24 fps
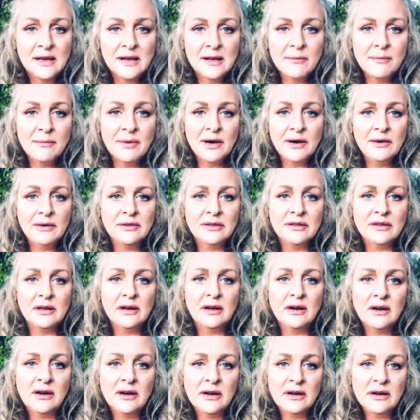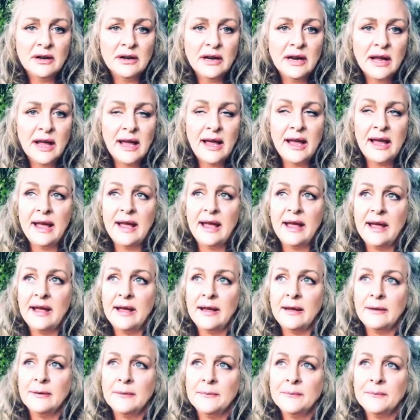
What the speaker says: both on a